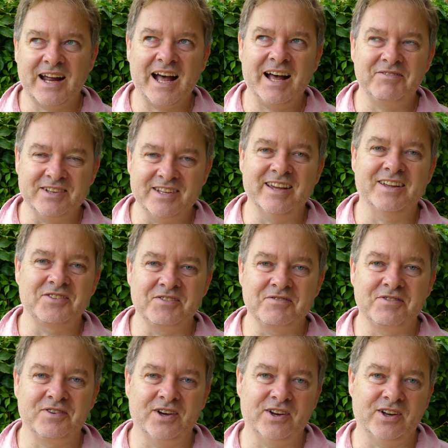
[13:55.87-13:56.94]
half a dozen
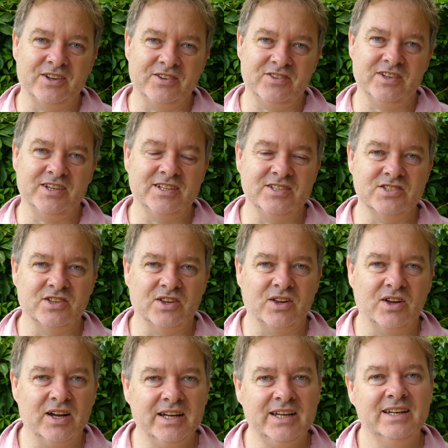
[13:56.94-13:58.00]
photos in
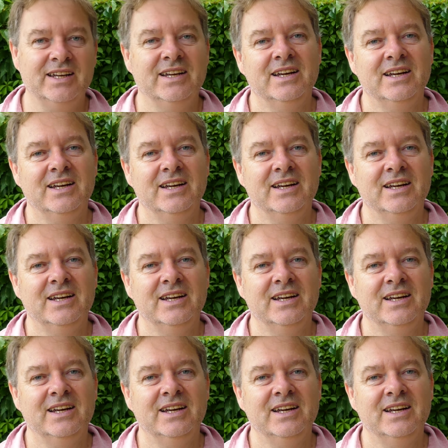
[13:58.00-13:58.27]
July.